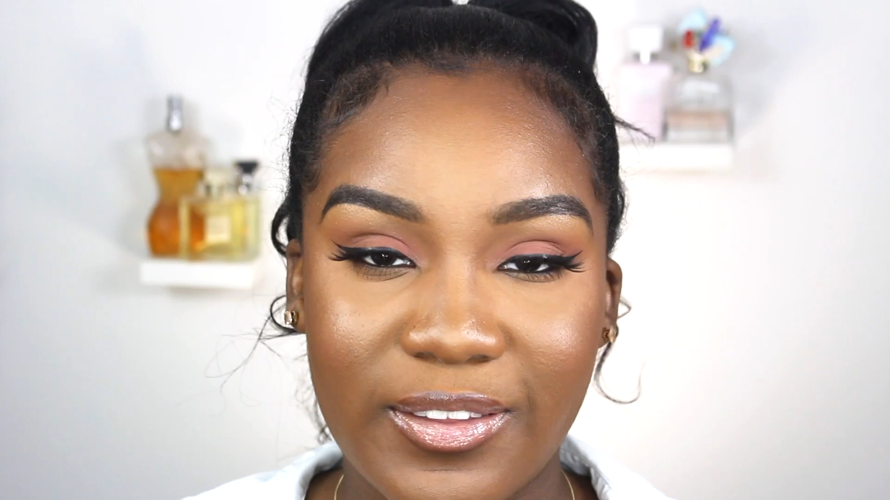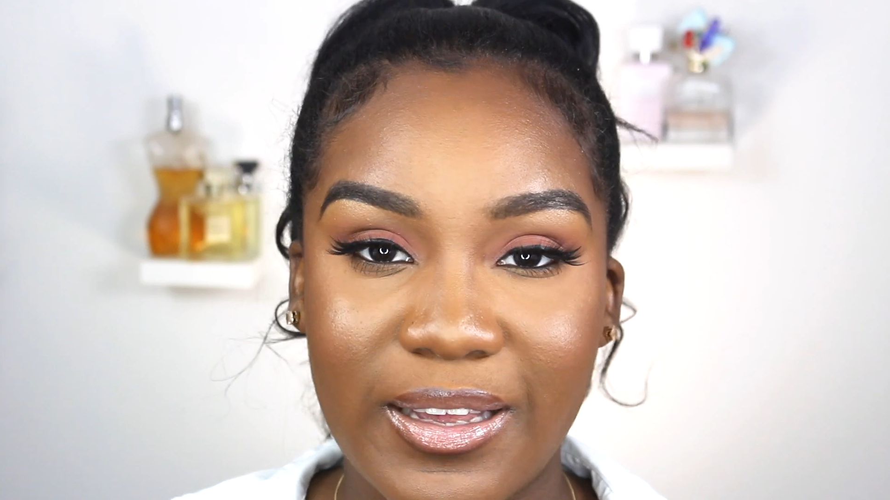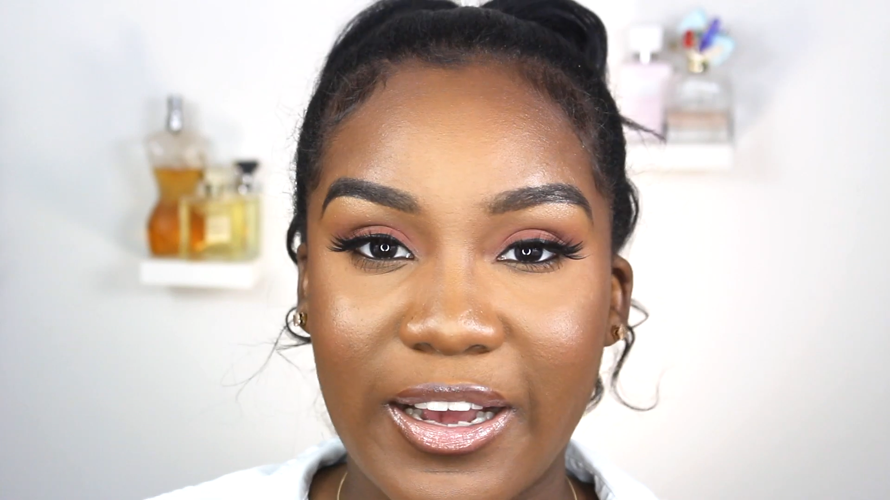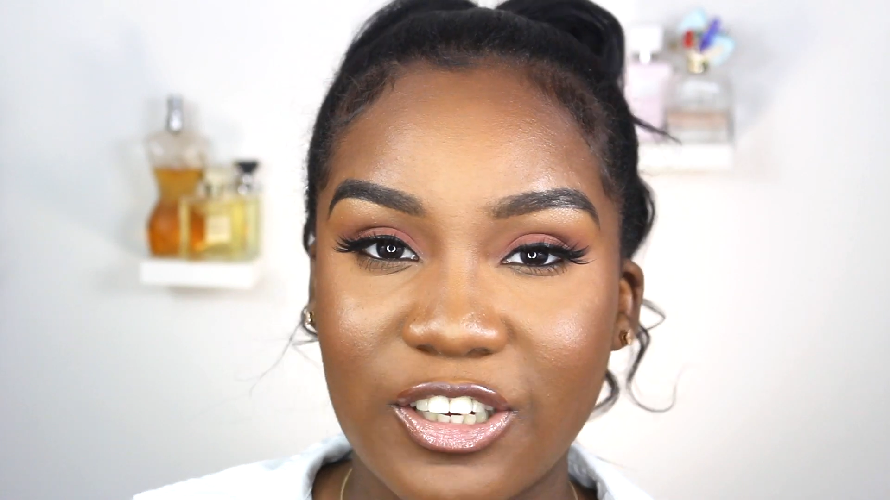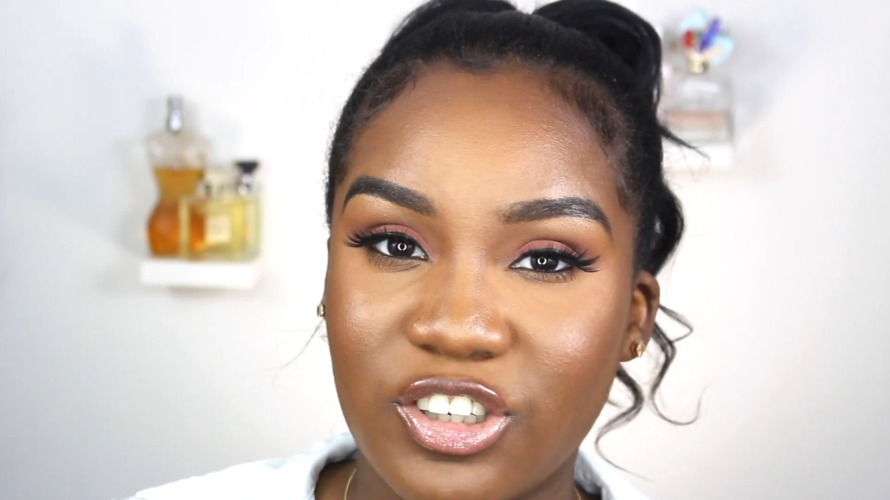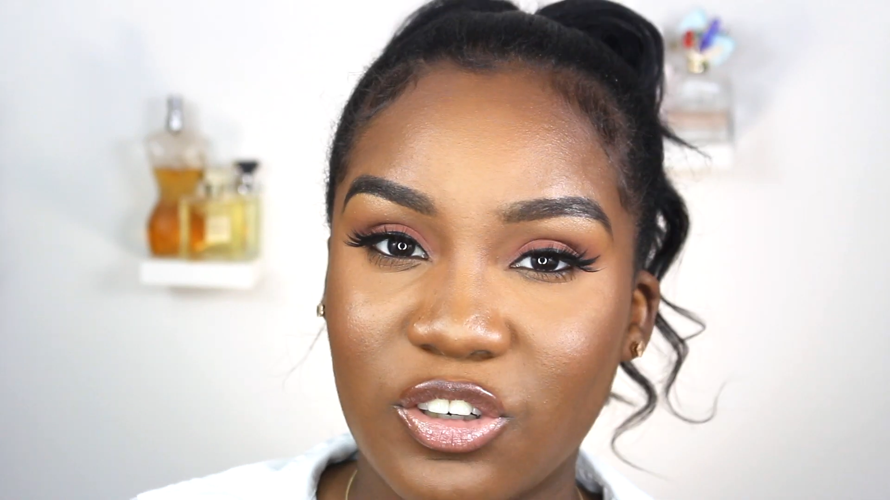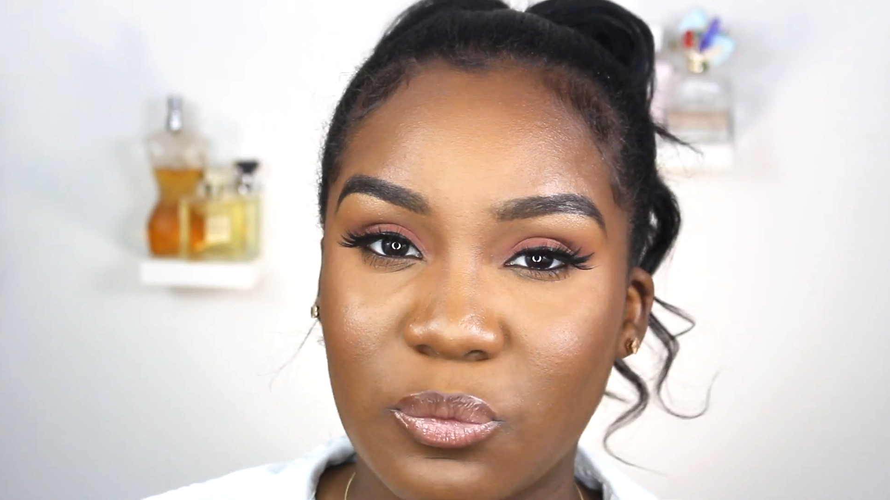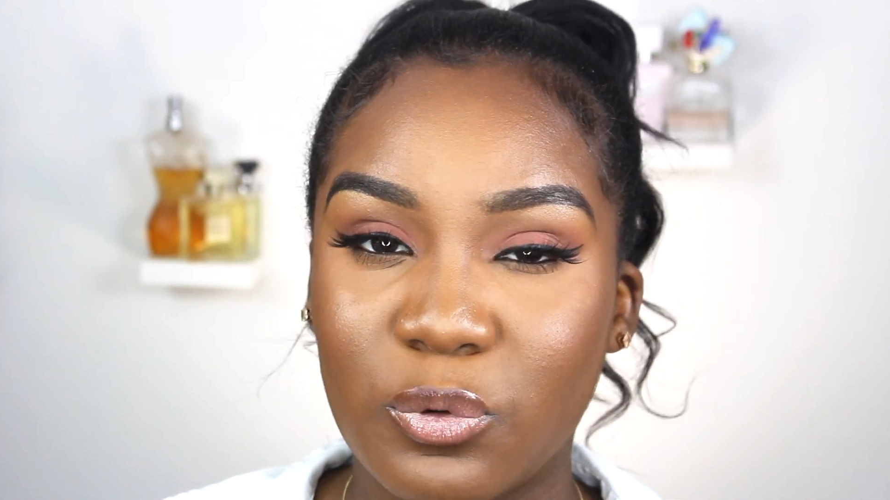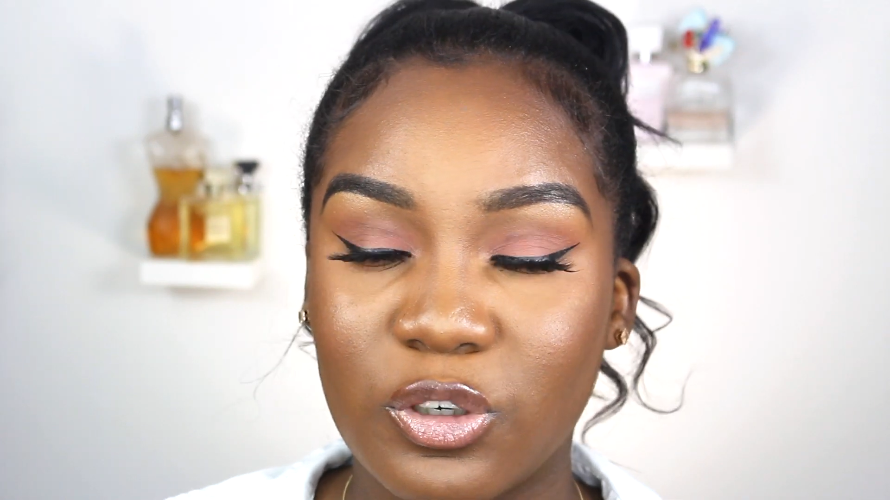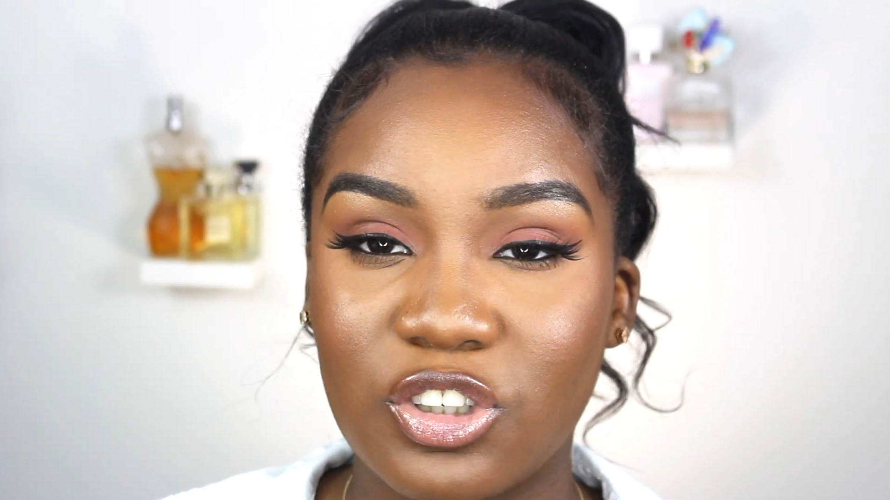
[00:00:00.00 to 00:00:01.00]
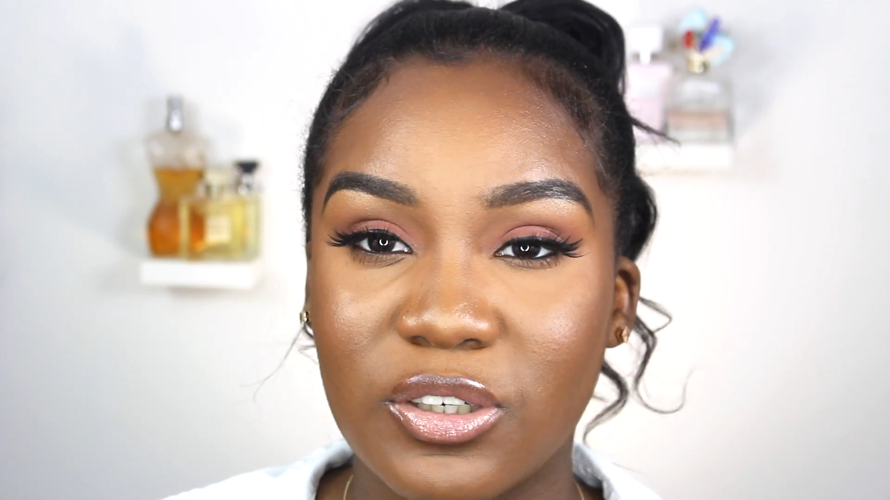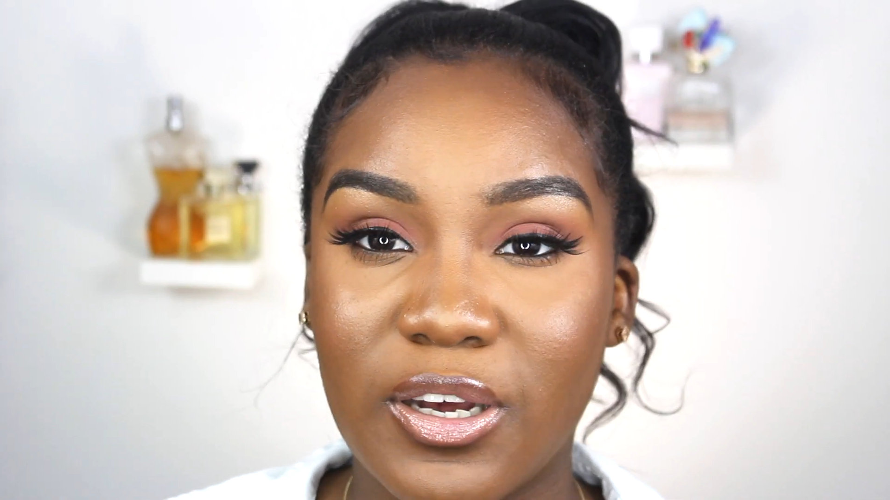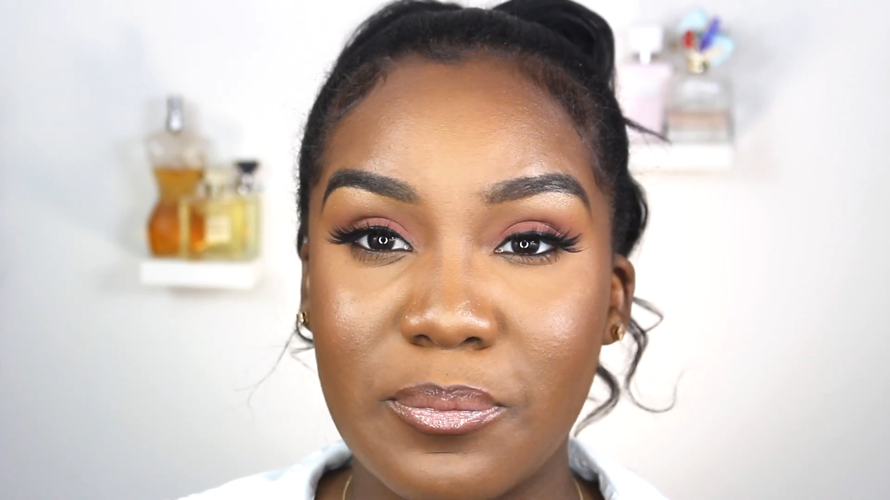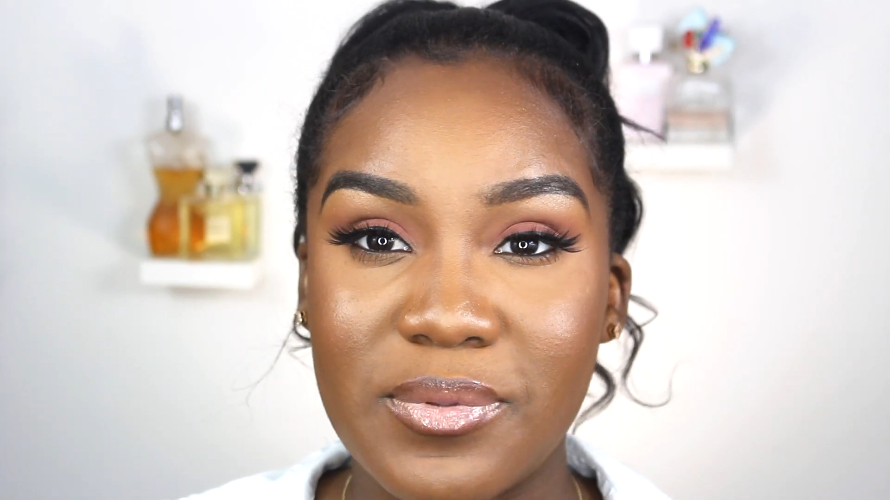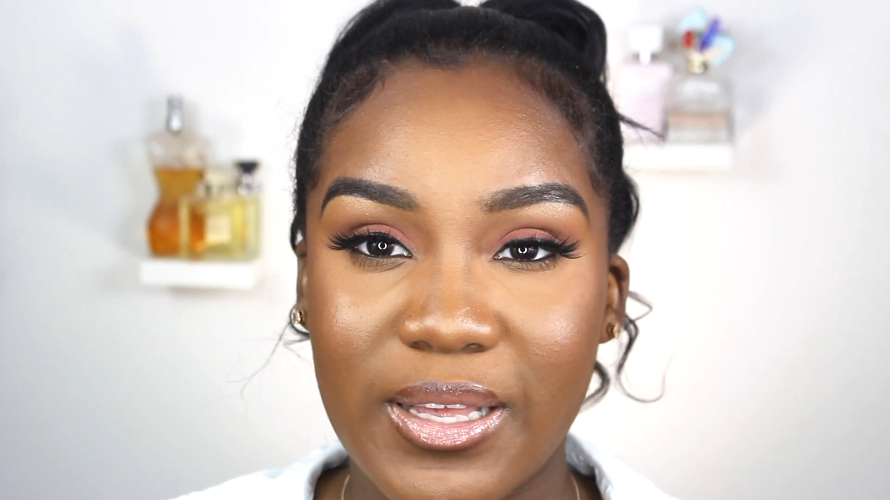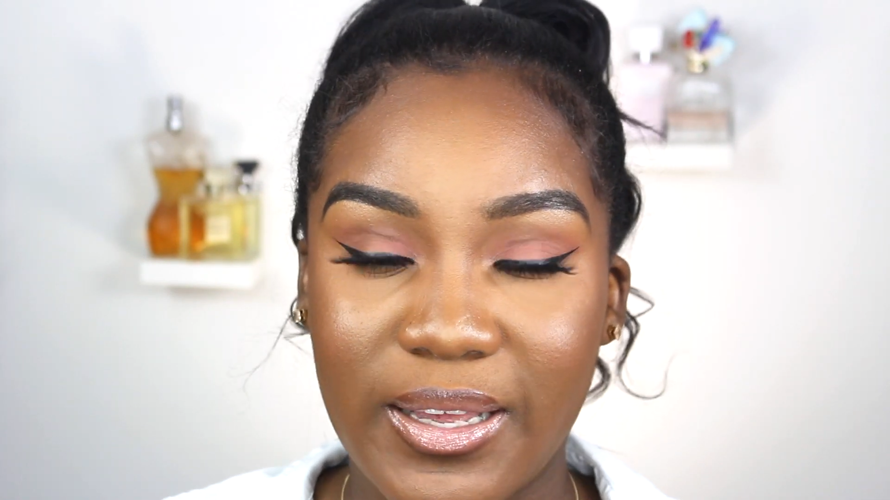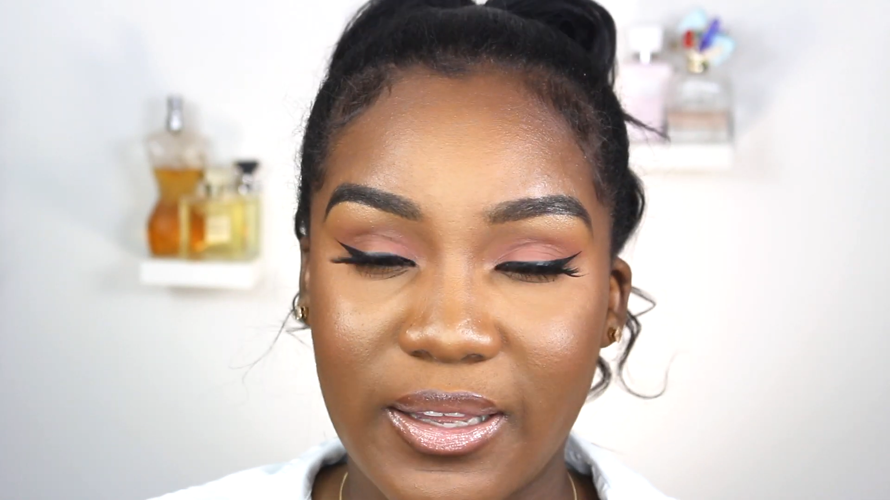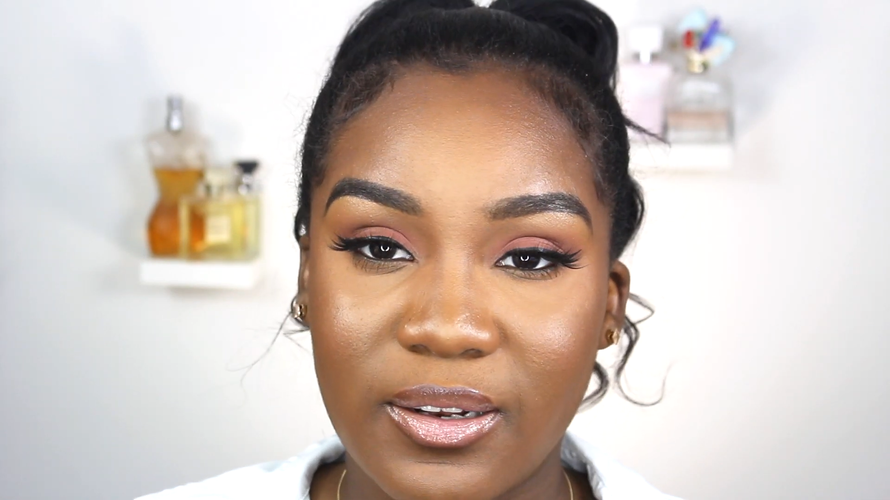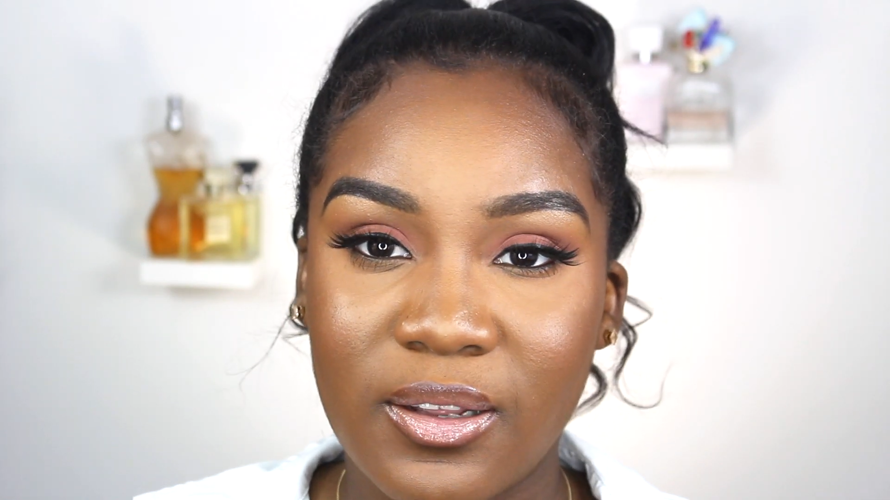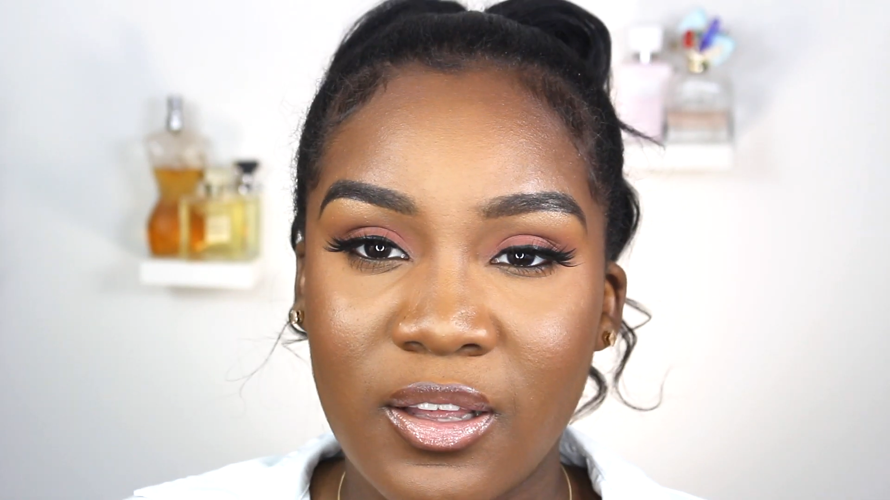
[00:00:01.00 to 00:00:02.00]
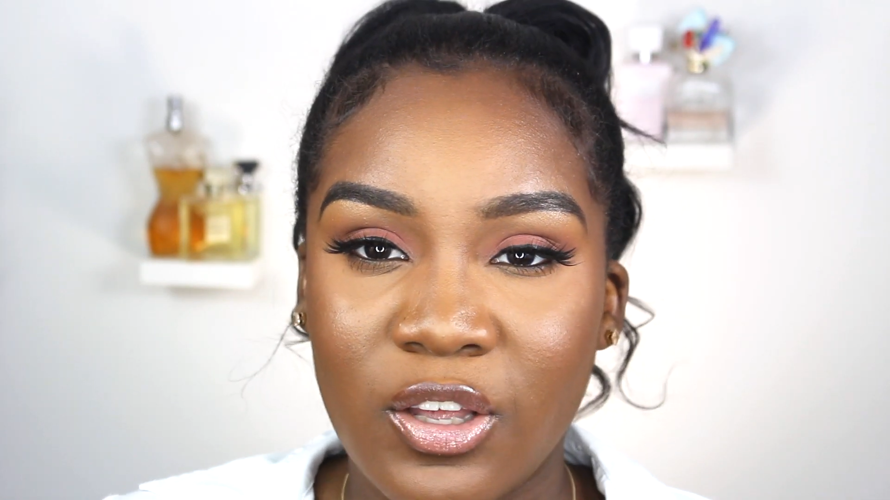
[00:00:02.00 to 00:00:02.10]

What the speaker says: the eyeshadow portion comes in.